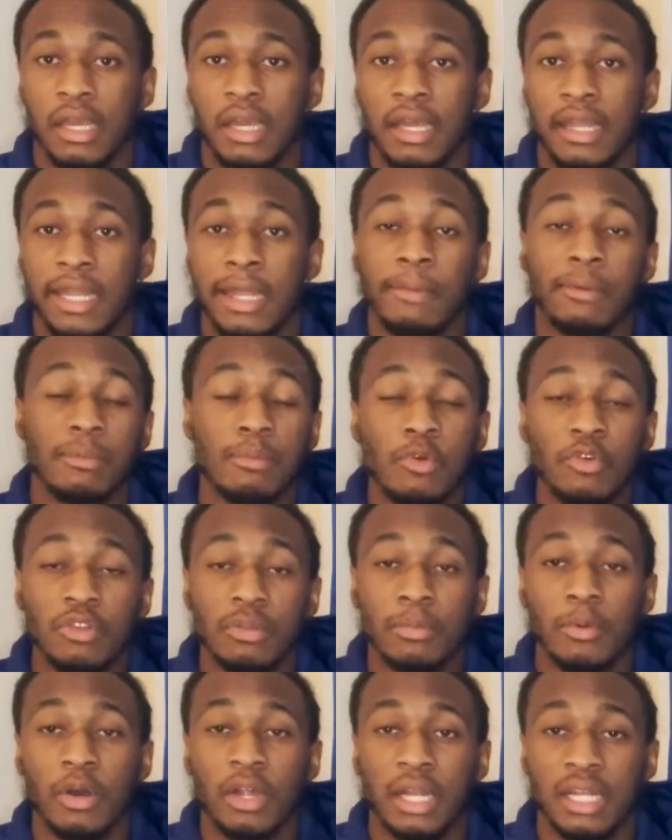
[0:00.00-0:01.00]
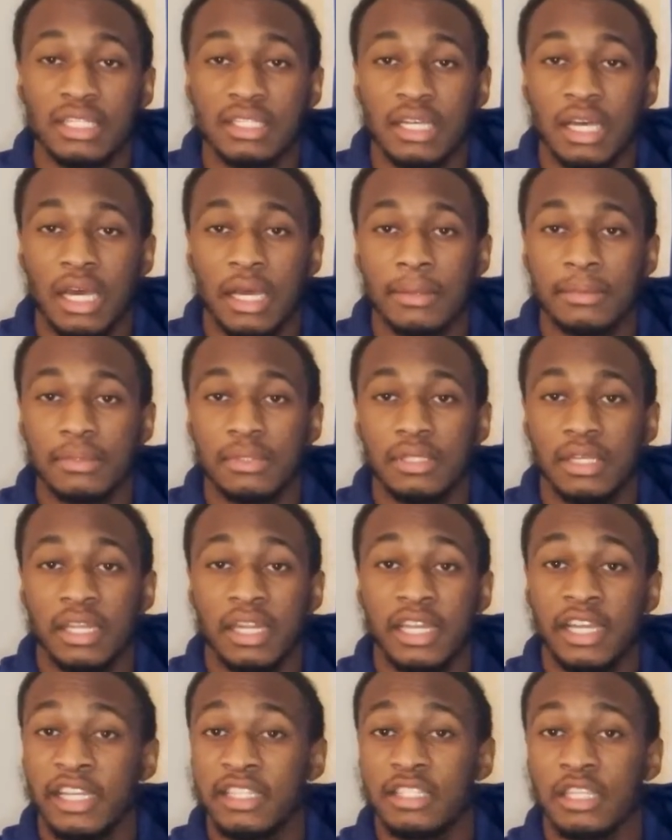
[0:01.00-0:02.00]
They're able to move the ball at times, and they
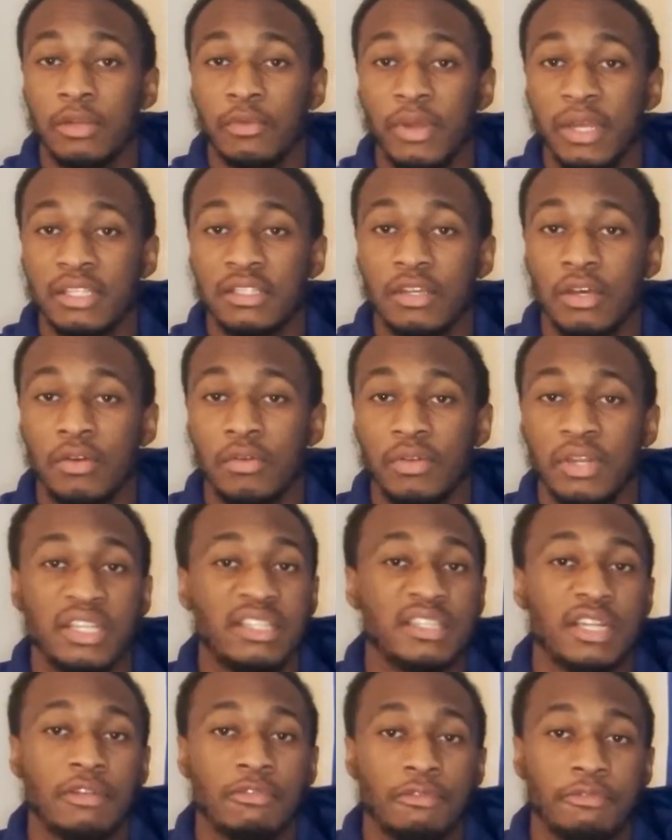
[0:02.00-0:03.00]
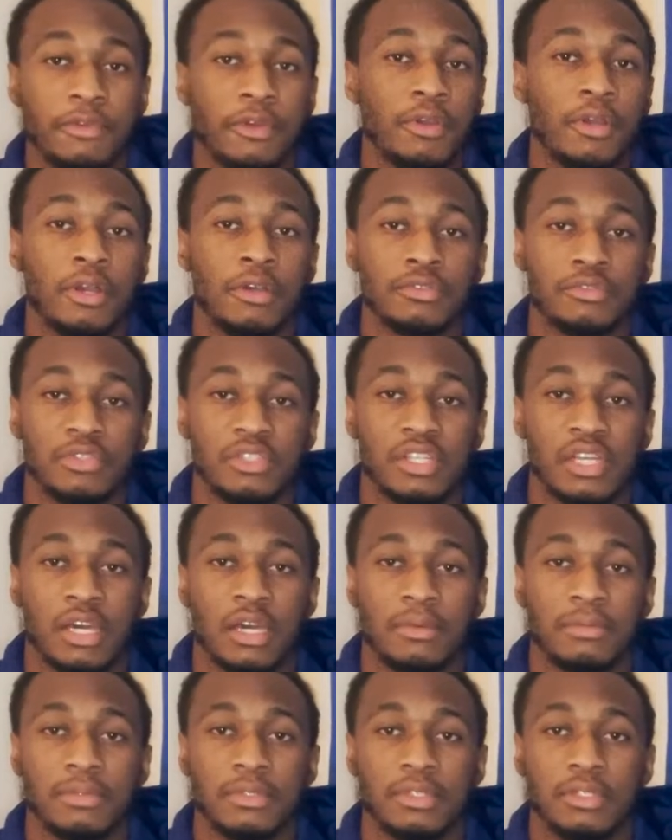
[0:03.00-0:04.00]
get to the red zone, and they set up field goals 3
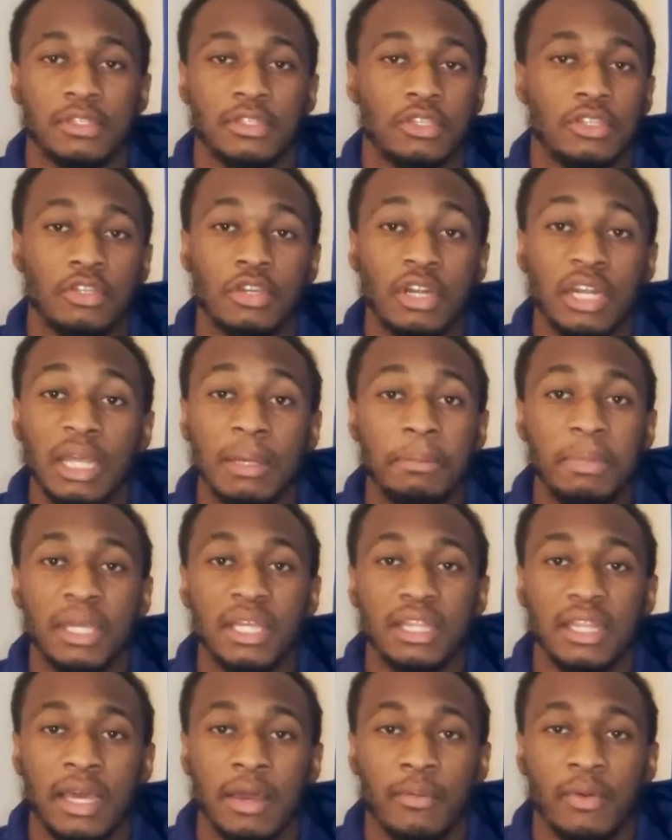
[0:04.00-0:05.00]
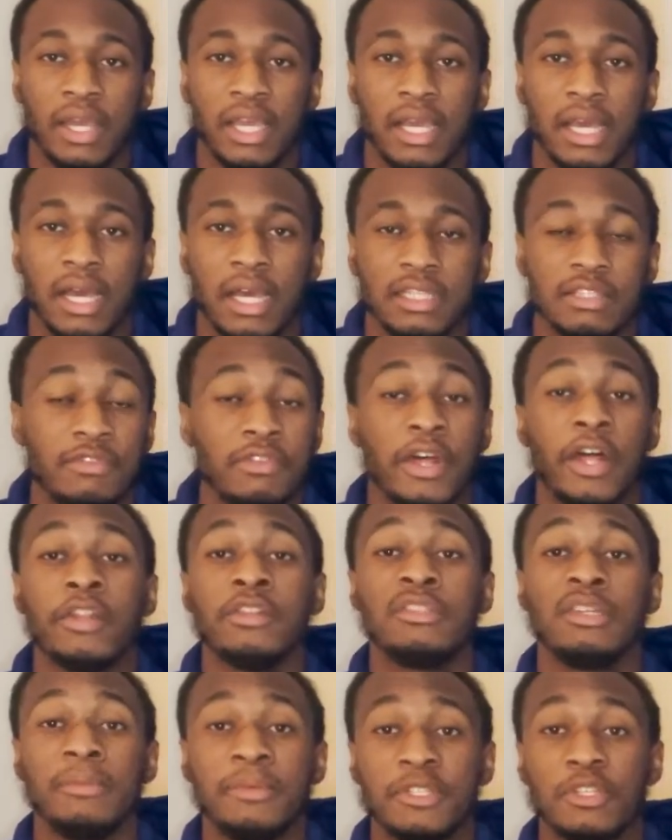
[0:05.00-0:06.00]
times. You're going to get beat that way, guys. If the other
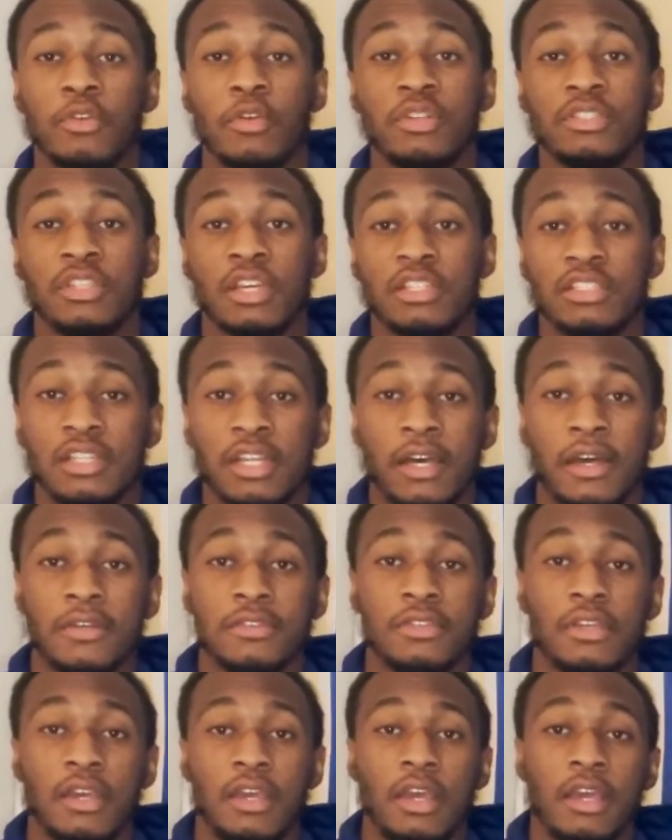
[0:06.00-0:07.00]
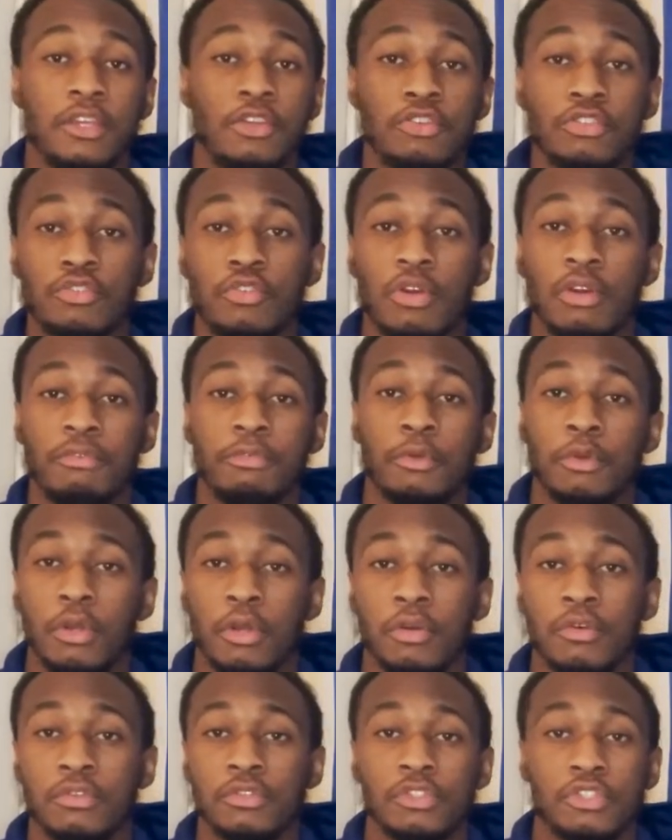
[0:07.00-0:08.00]
team is scoring touchdowns, you're scoring field
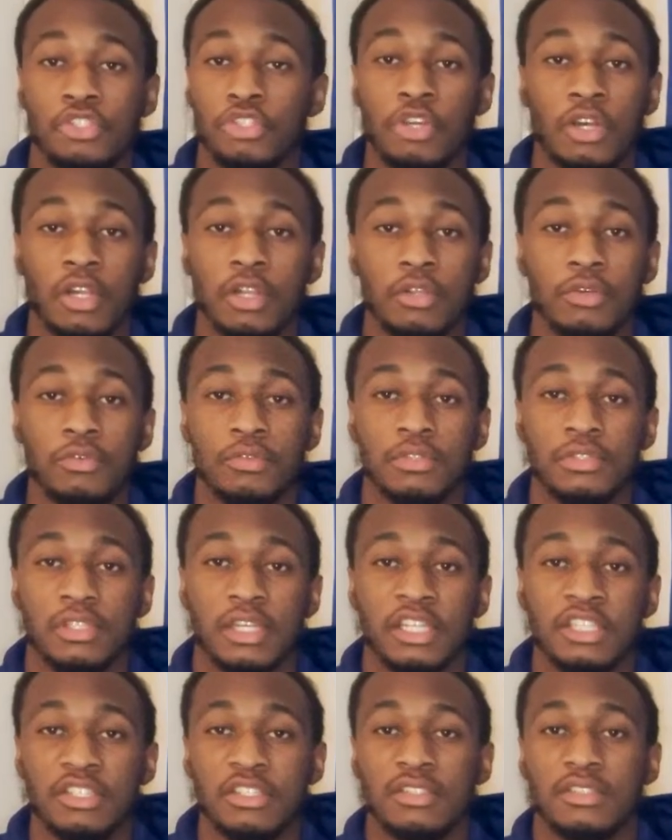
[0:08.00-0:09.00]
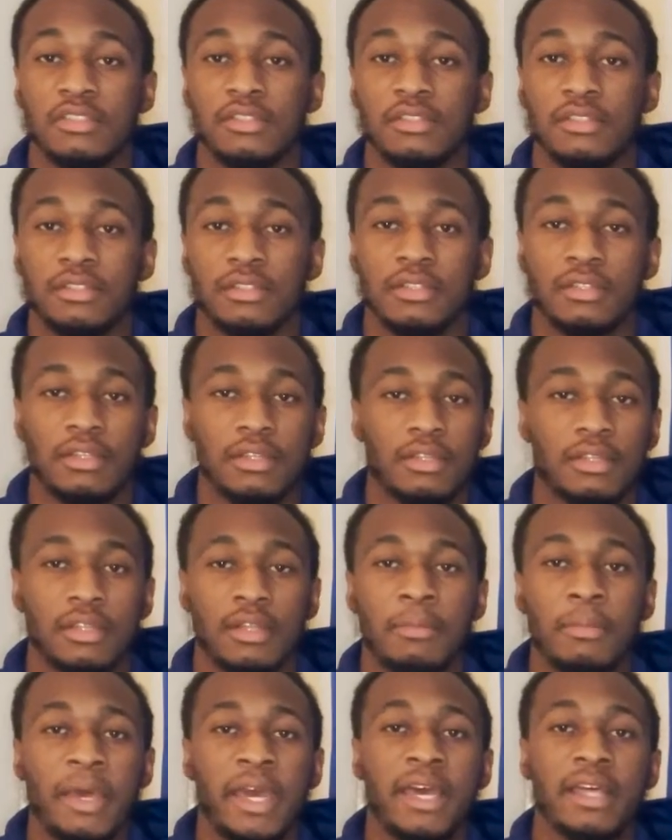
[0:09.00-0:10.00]
goals, you're going to lose. It's just the
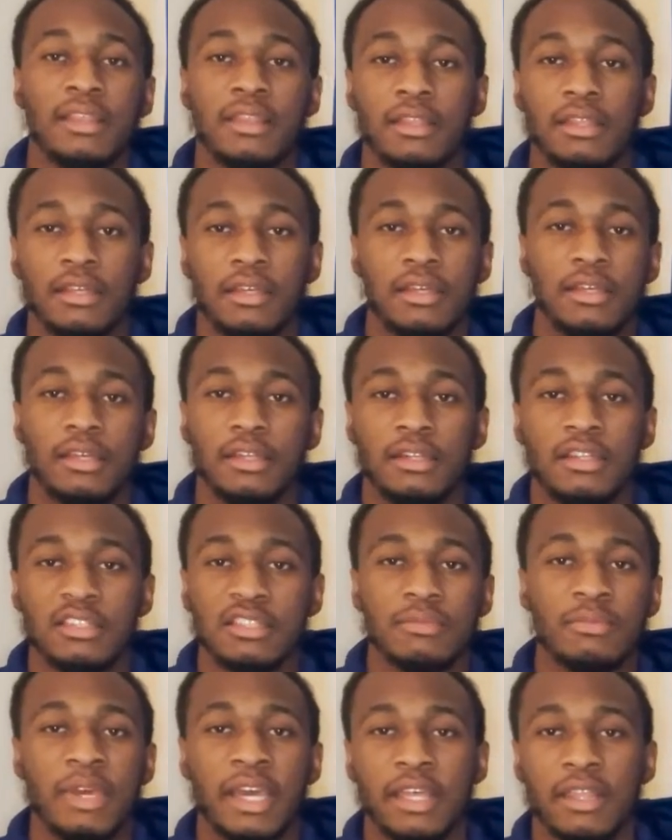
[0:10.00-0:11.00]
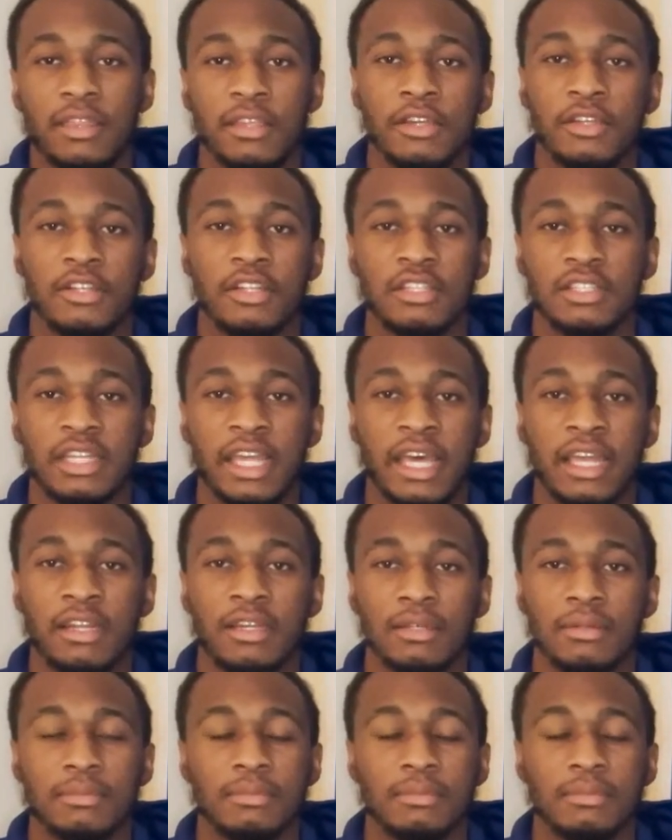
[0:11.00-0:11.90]
math doesn't math there. It doesn't add up.